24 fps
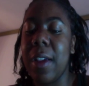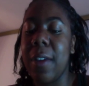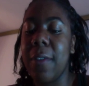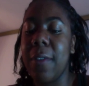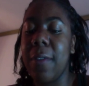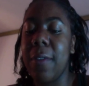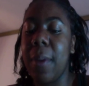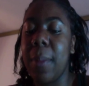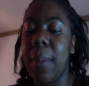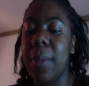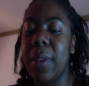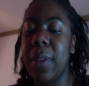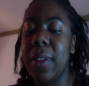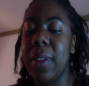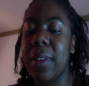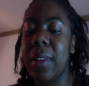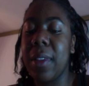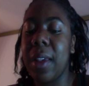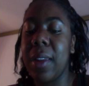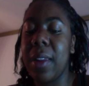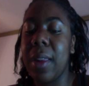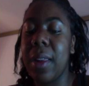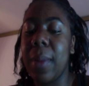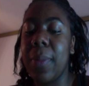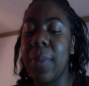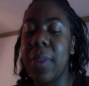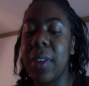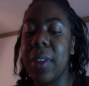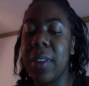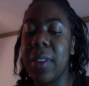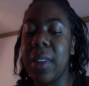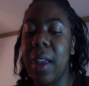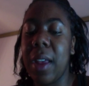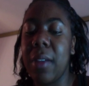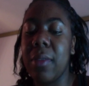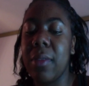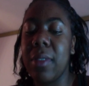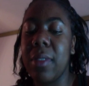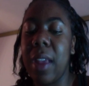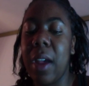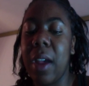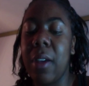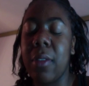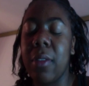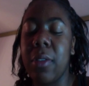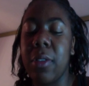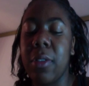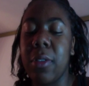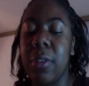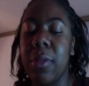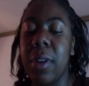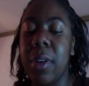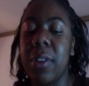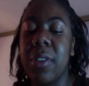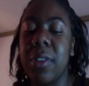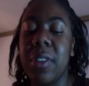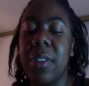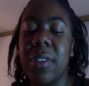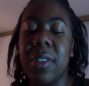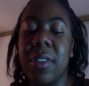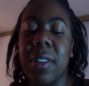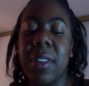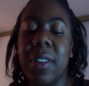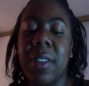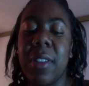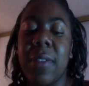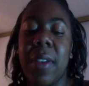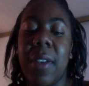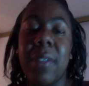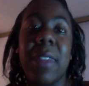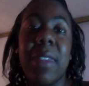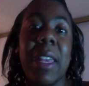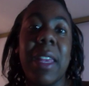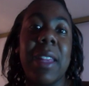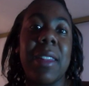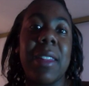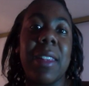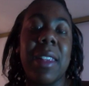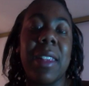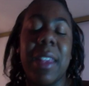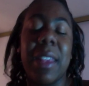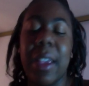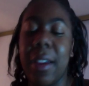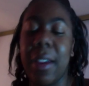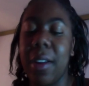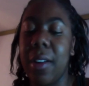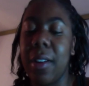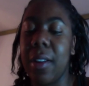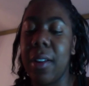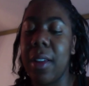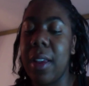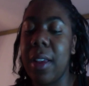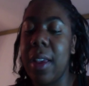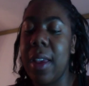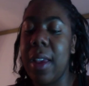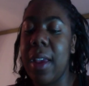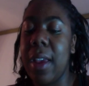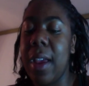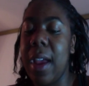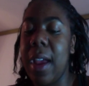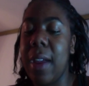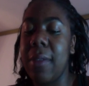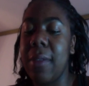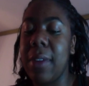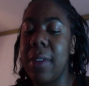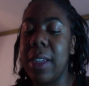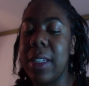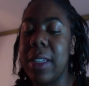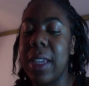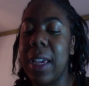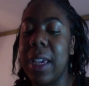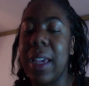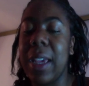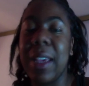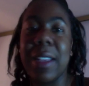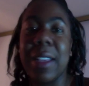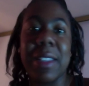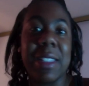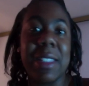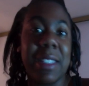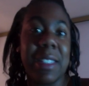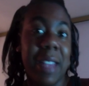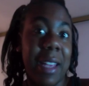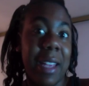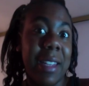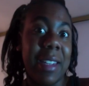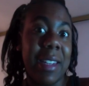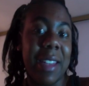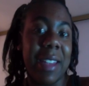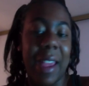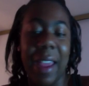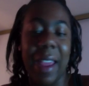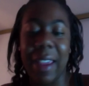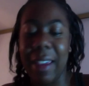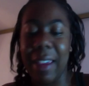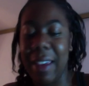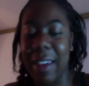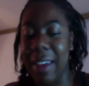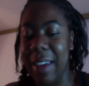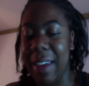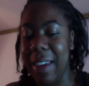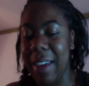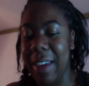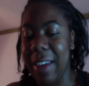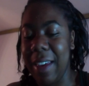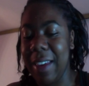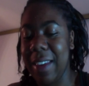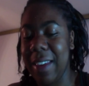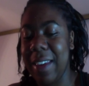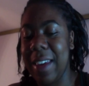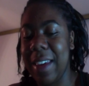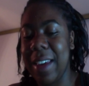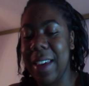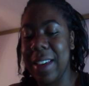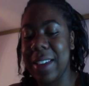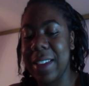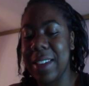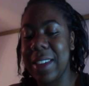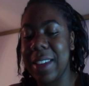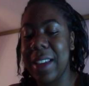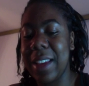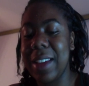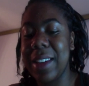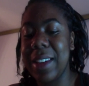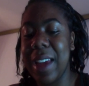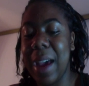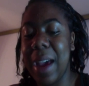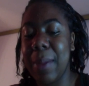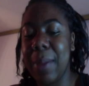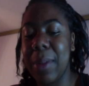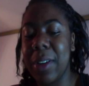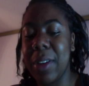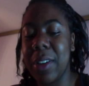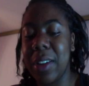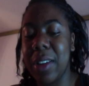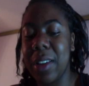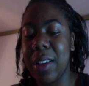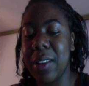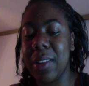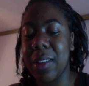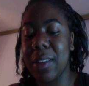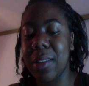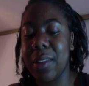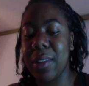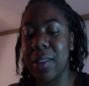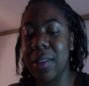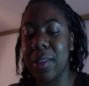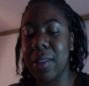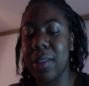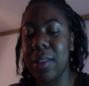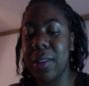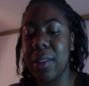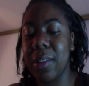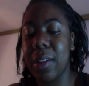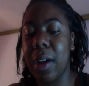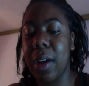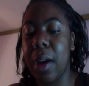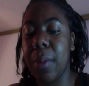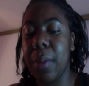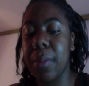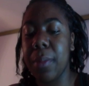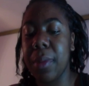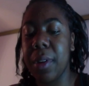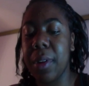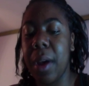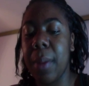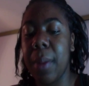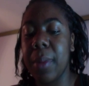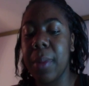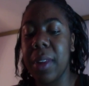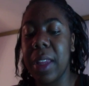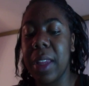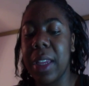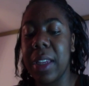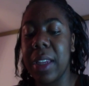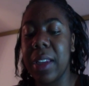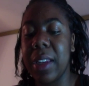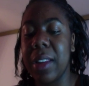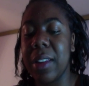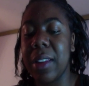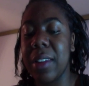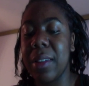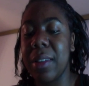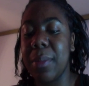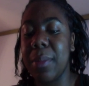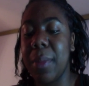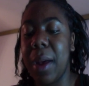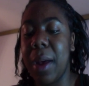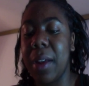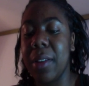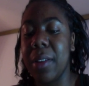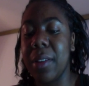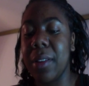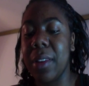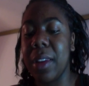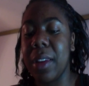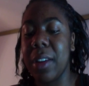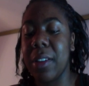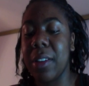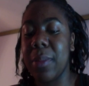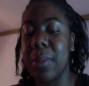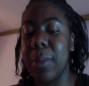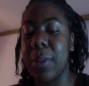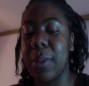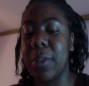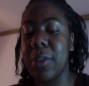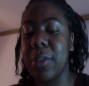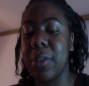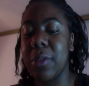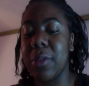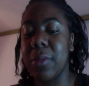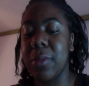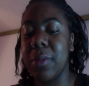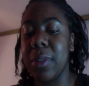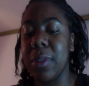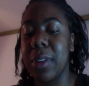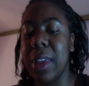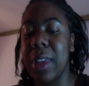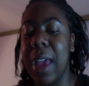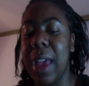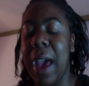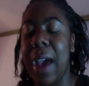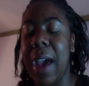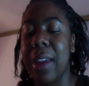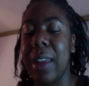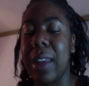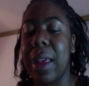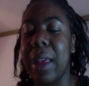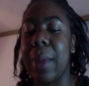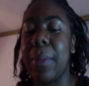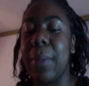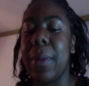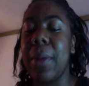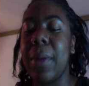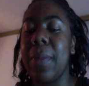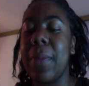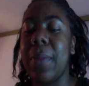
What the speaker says: From sun up to sun down, 365 days a year, every day is Sunday. Sun damage is cumulated and small. Exposures really add up.